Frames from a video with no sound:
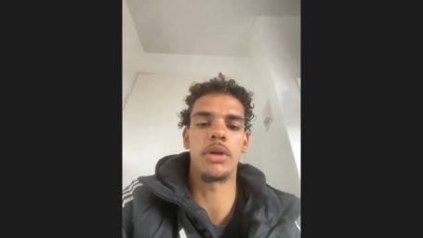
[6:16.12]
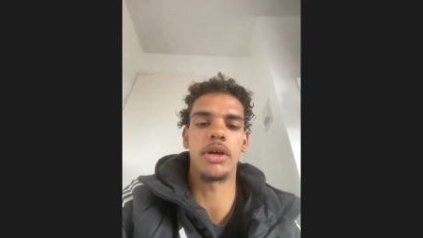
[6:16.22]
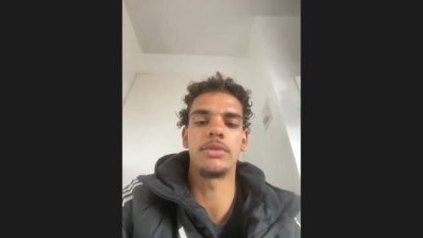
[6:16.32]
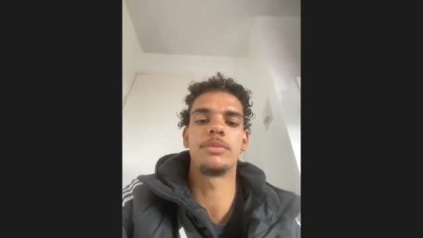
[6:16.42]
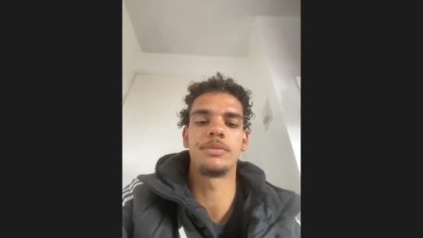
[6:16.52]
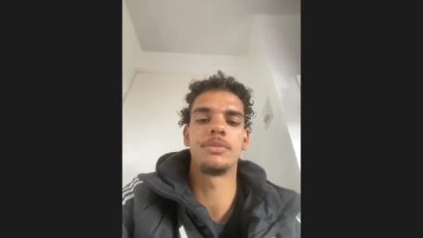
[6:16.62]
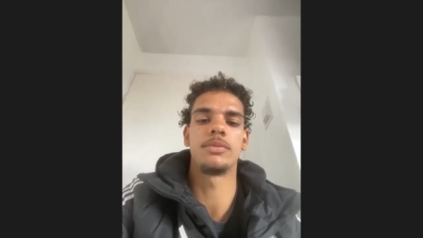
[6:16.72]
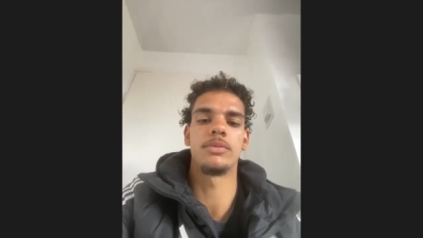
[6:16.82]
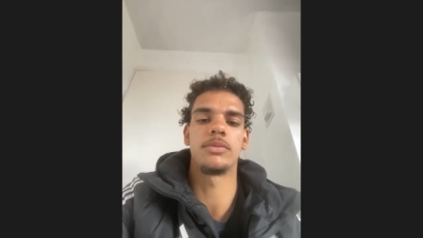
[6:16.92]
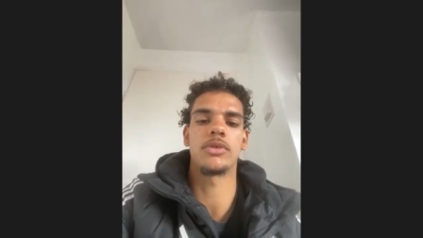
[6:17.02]
player.
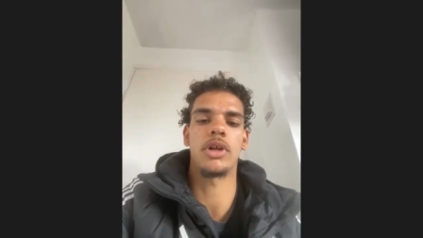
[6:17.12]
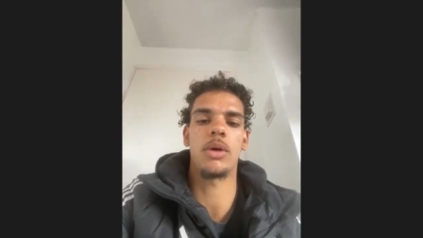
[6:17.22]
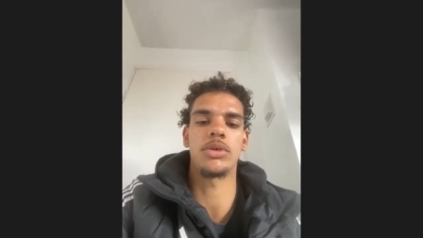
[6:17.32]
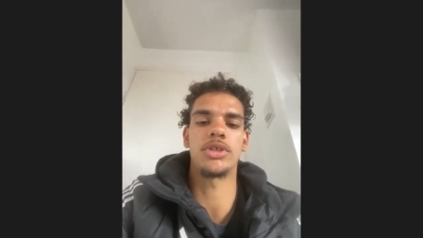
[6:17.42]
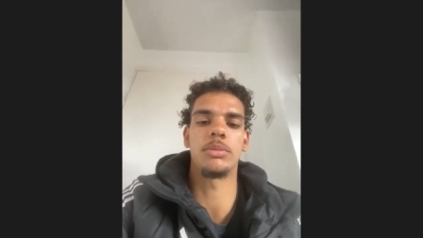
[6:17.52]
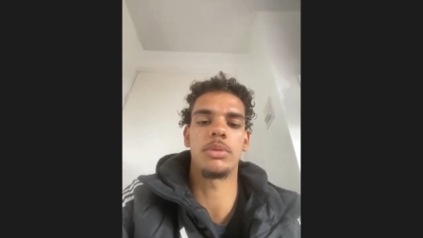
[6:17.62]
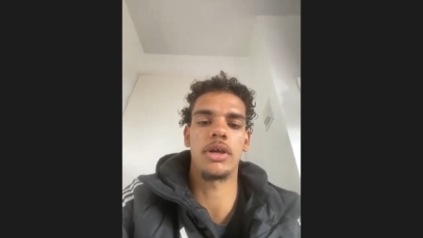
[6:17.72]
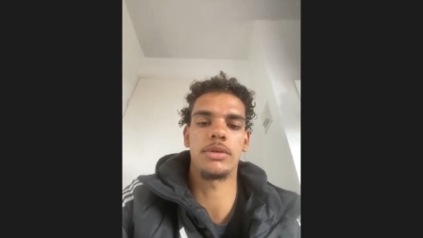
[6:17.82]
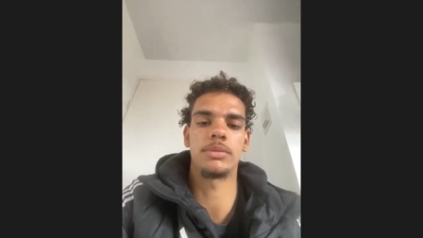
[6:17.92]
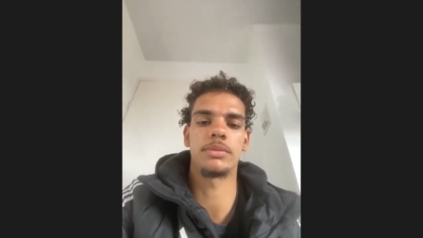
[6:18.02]
I like watching him
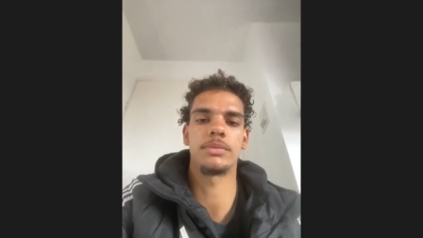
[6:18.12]
play.